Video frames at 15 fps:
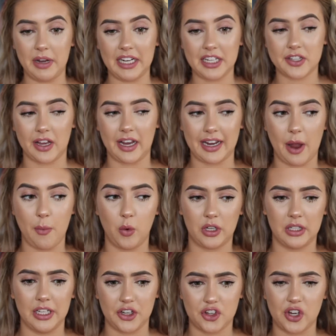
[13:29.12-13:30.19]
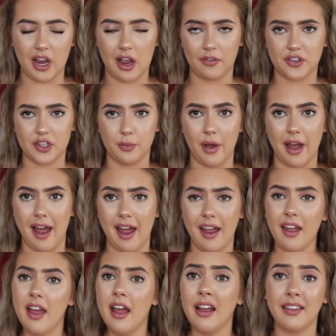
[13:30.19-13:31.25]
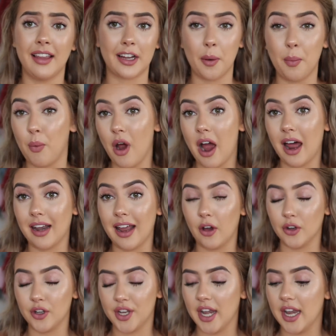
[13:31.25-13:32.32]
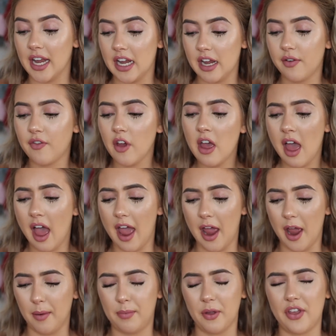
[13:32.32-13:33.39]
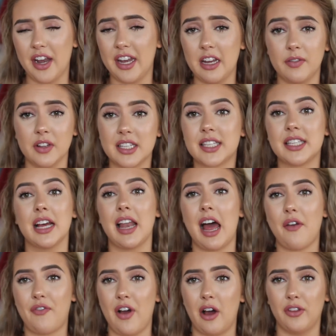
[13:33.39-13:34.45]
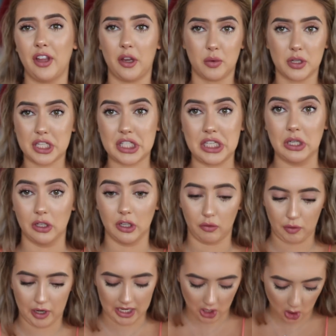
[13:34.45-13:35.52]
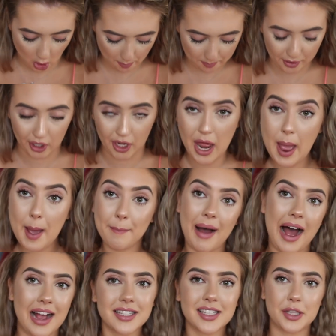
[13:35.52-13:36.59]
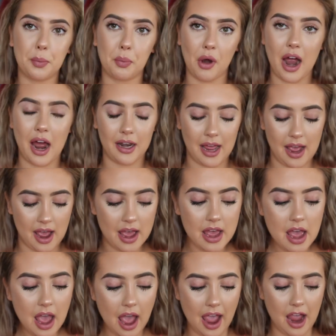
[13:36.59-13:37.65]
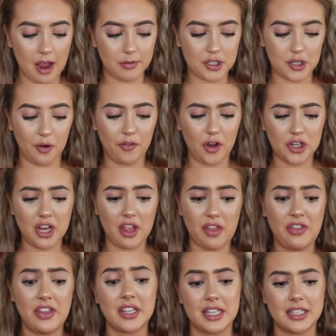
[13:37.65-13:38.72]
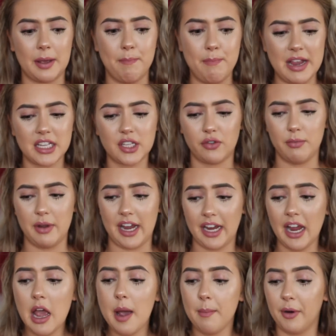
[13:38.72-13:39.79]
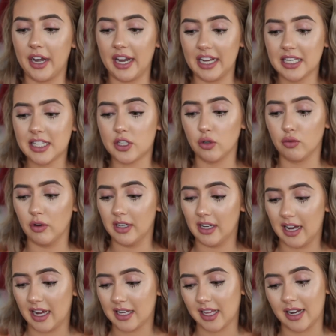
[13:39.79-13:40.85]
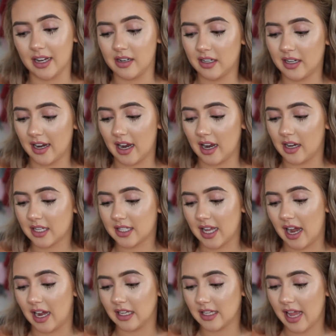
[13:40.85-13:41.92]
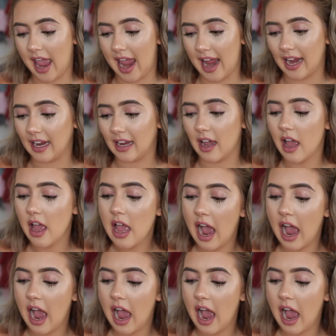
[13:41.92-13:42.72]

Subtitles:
me, so I would literally have to wear like a bralette underneath. But then even still, I found that it was still really open past the bralette. So unfortunately, this is a miss for me, but it is still really nice, and I did get it in a size 8.